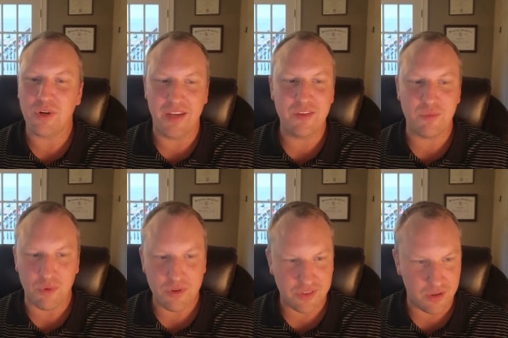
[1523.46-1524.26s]
even
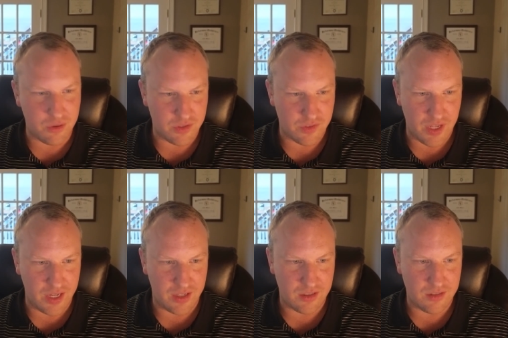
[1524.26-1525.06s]
more so because
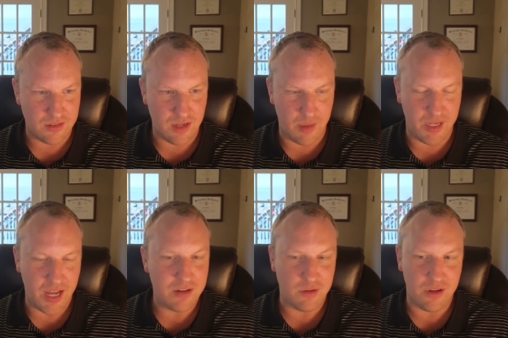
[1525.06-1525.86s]
like I mean,
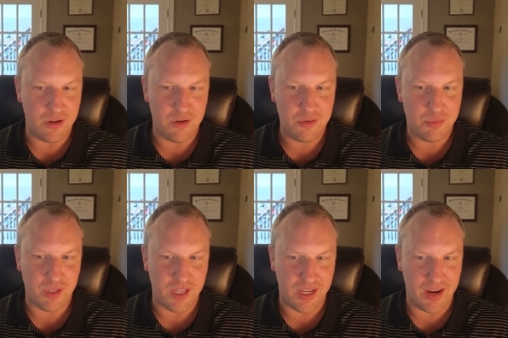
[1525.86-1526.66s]
I don't know, but
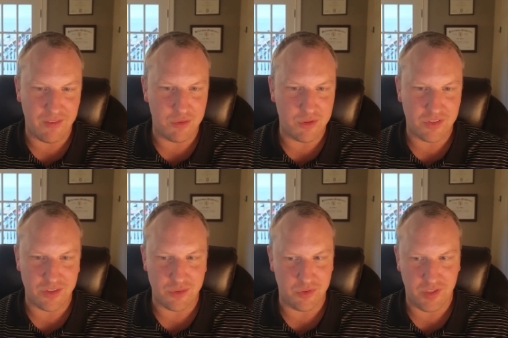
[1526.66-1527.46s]
like everyone
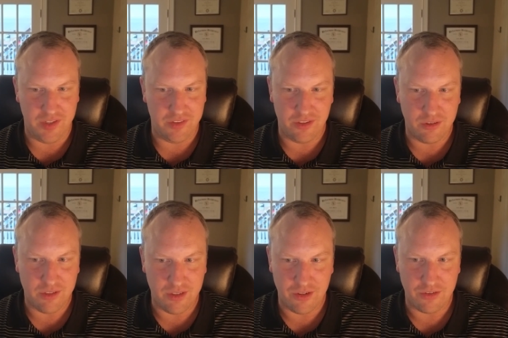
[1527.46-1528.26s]
says it was easier
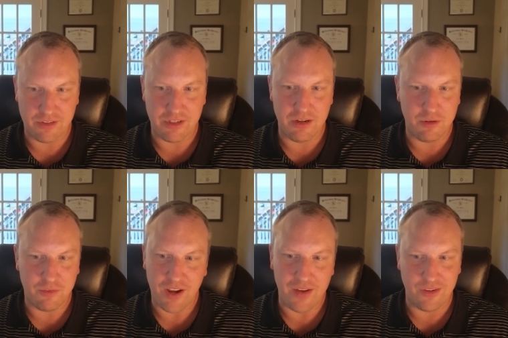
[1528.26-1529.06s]
10 years ago or
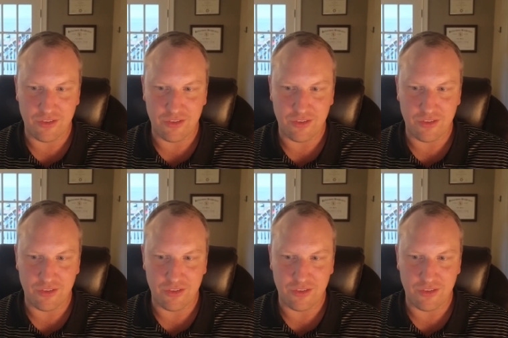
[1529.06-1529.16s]
5 years